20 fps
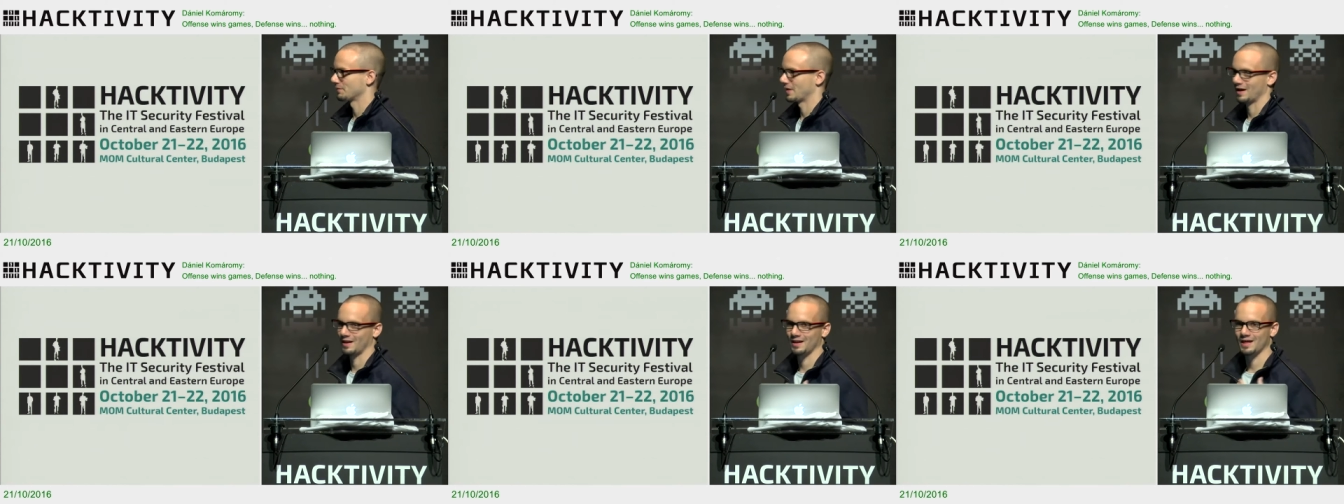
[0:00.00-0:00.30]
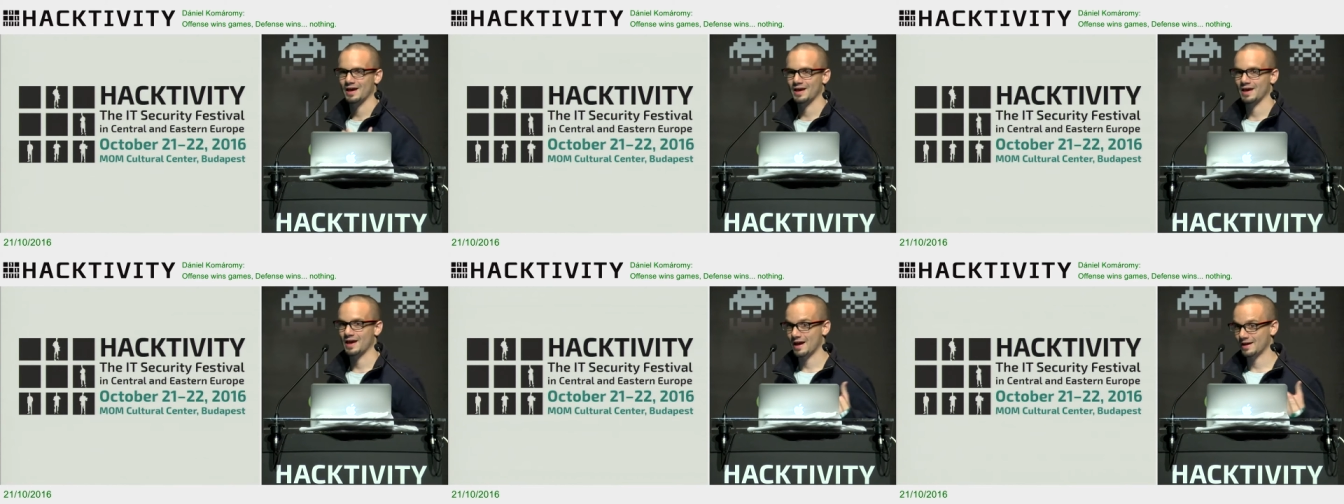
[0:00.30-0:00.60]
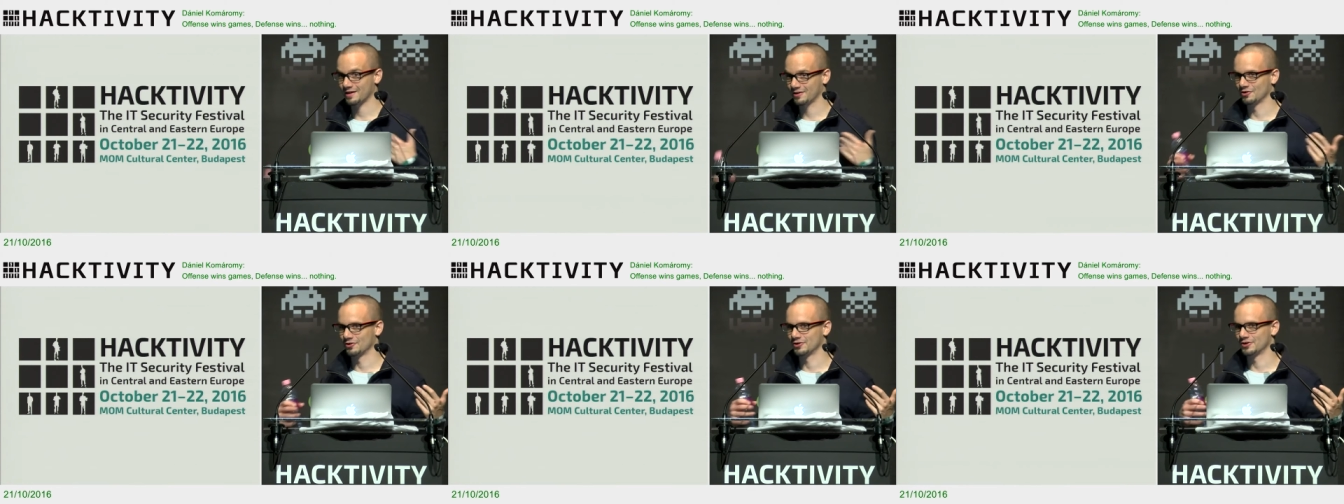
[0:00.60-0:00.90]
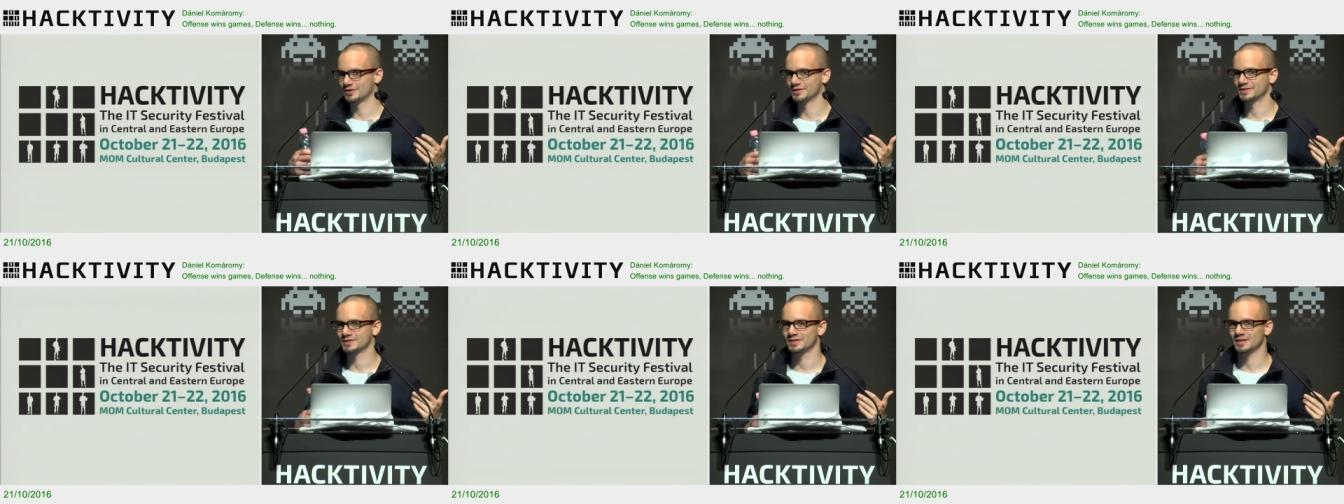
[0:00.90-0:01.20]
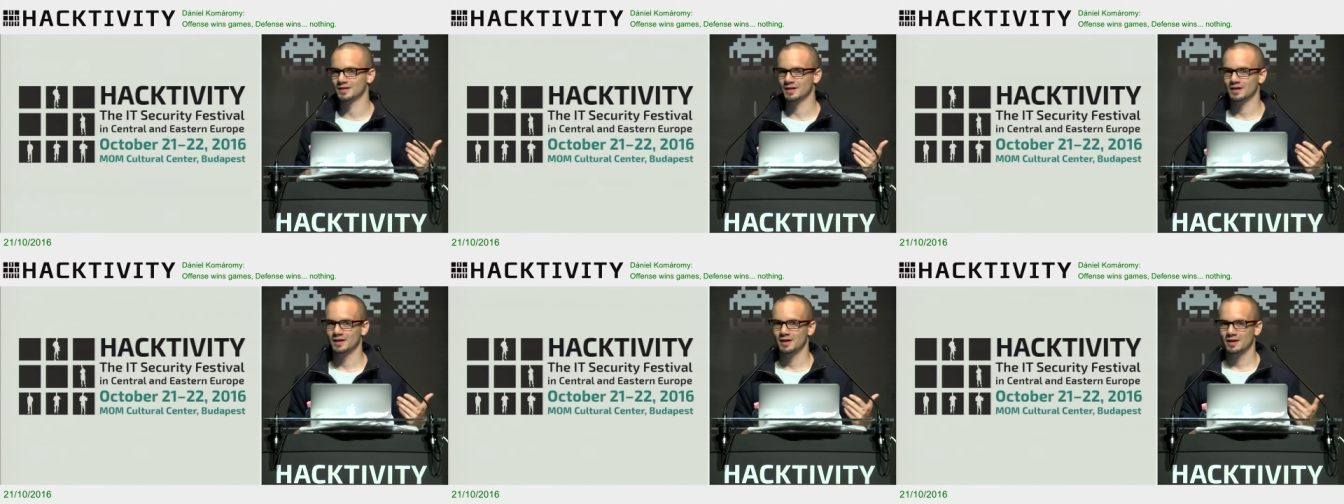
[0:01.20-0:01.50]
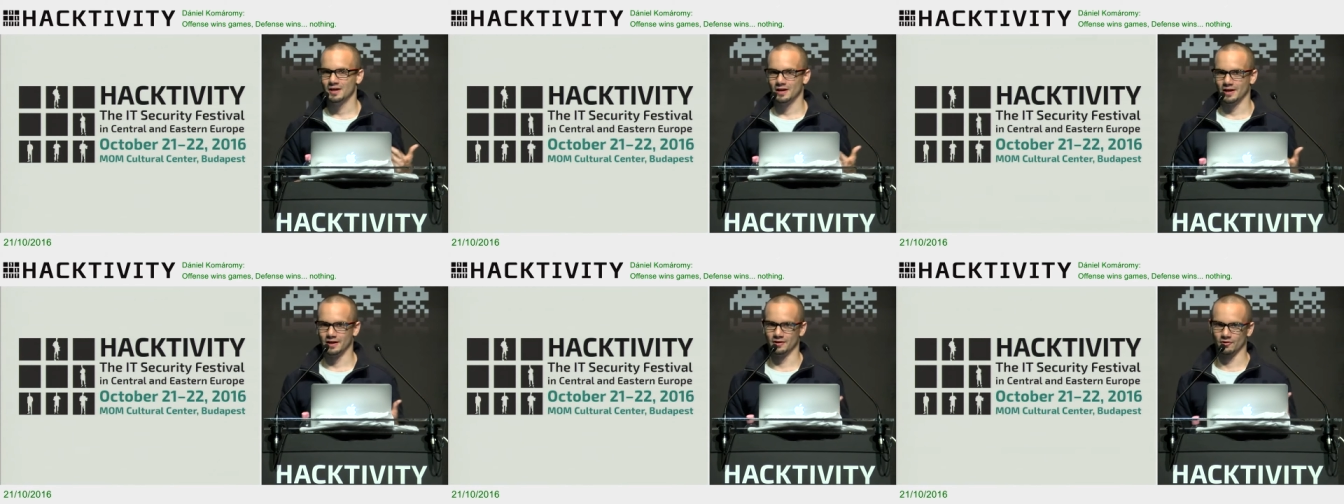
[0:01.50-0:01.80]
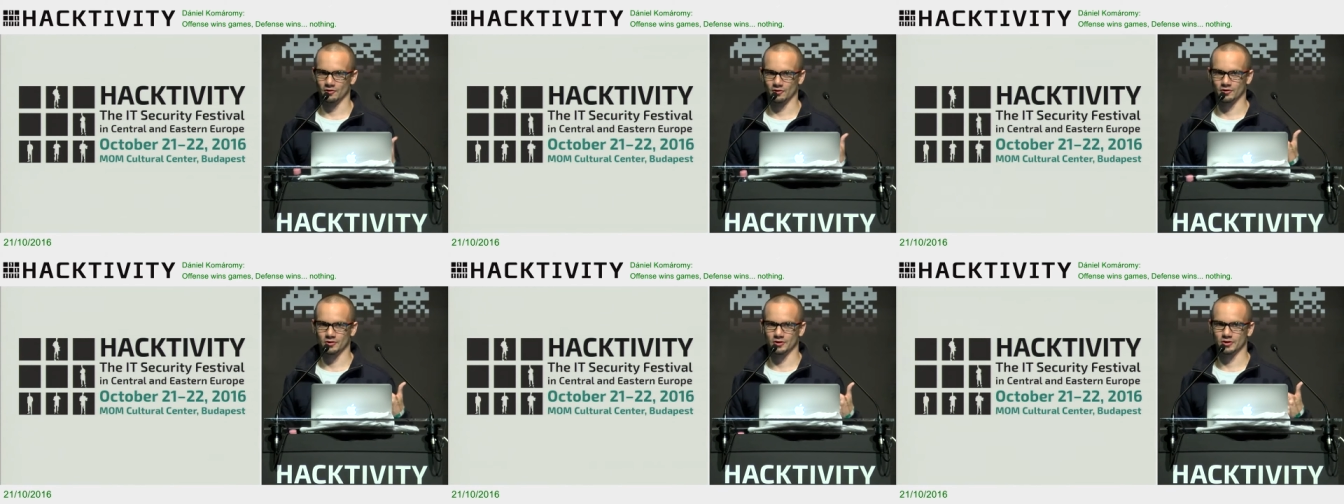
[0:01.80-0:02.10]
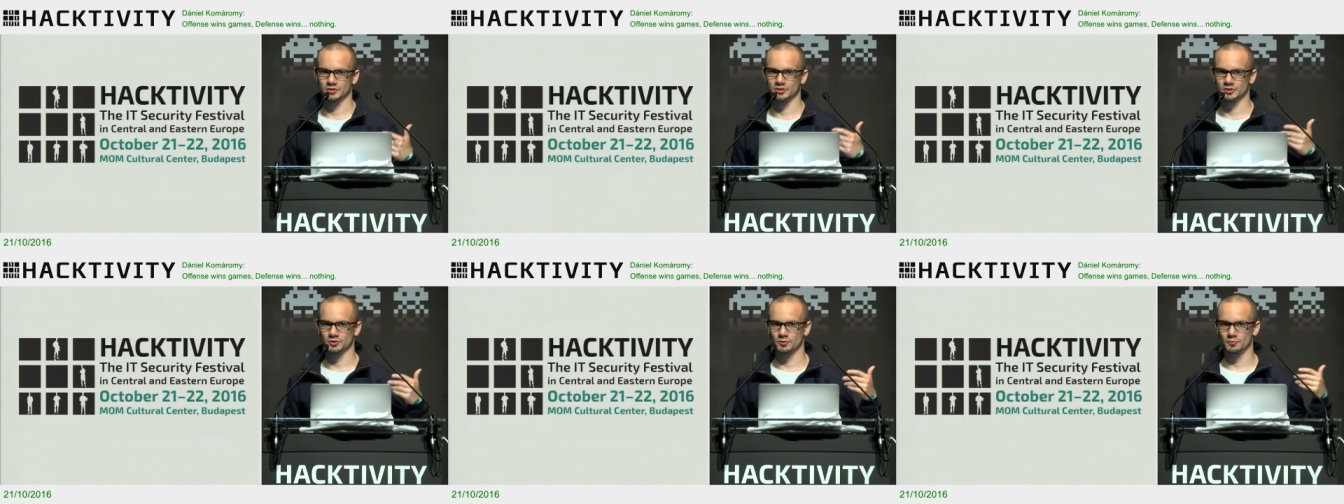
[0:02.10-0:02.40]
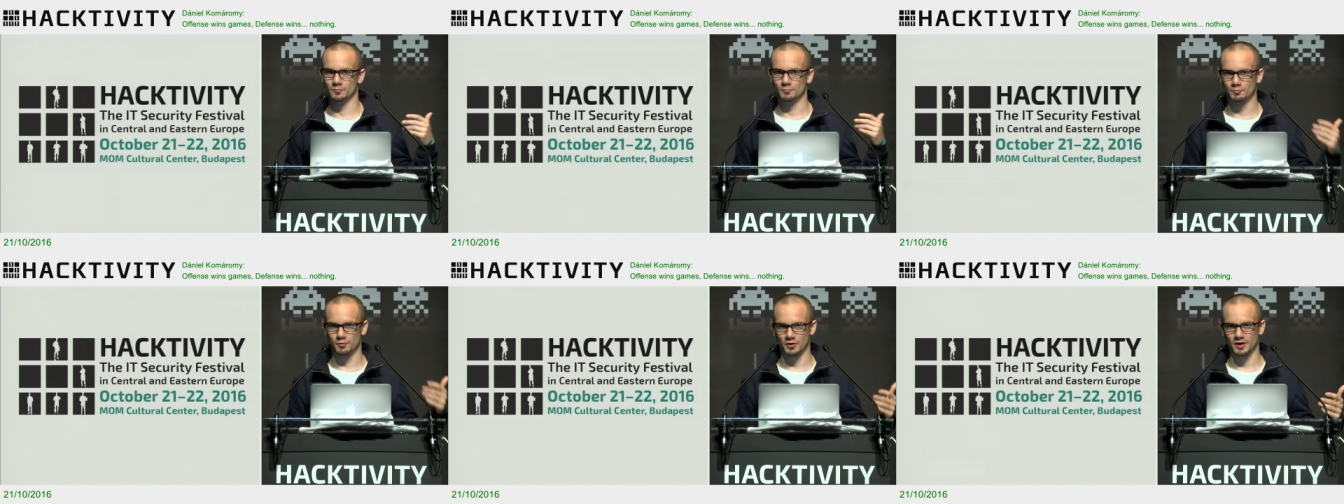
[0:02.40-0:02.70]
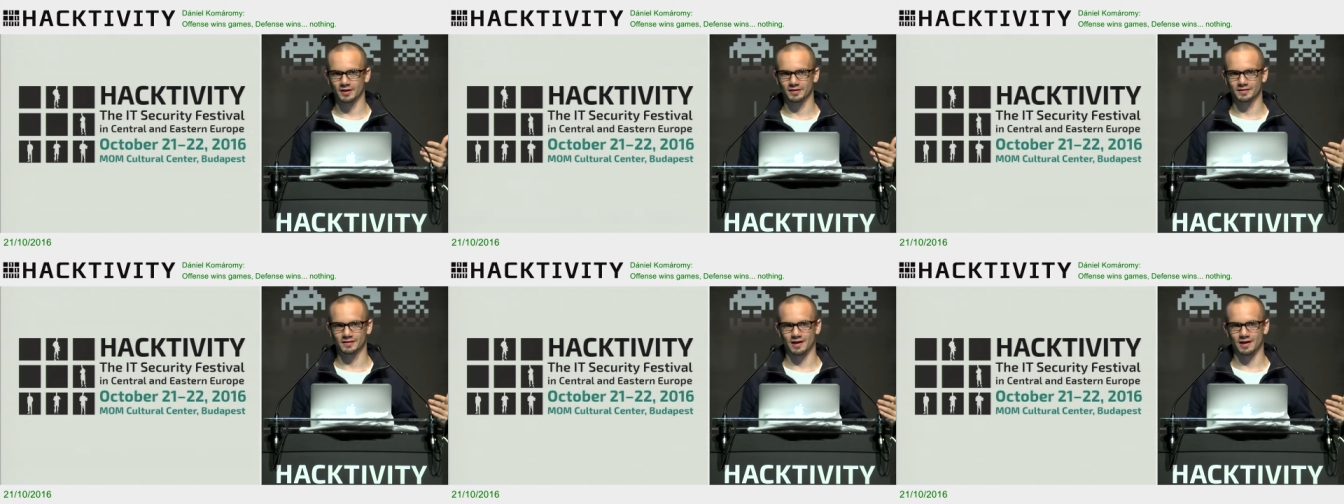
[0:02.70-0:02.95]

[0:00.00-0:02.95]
ally hackers in order to bring